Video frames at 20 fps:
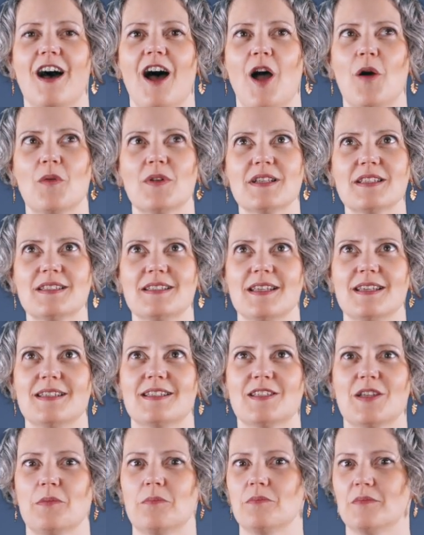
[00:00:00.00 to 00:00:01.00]
I want to see
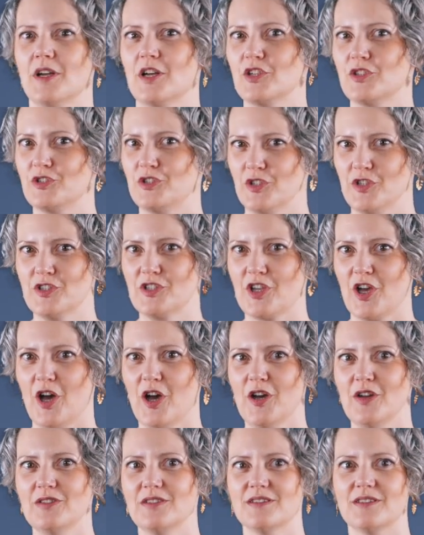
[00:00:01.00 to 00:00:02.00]
some good
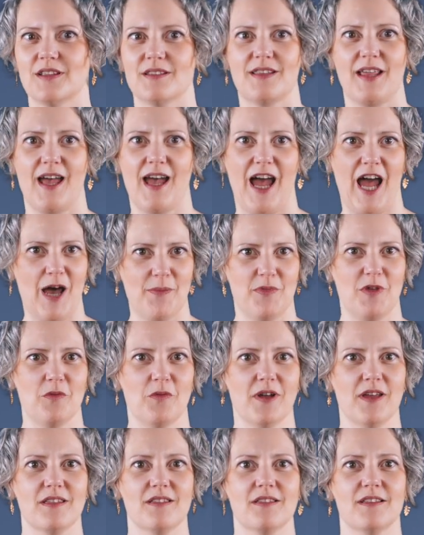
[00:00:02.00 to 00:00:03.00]
code that they're happy
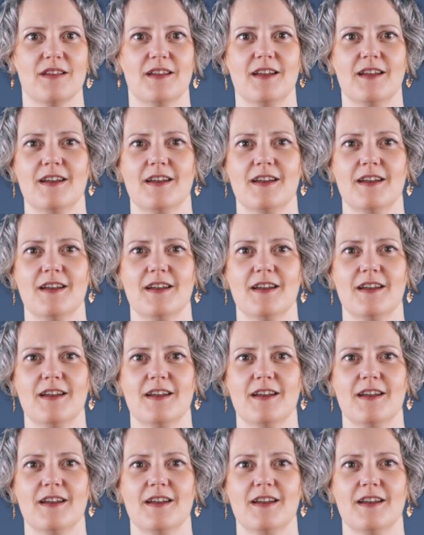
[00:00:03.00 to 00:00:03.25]
with,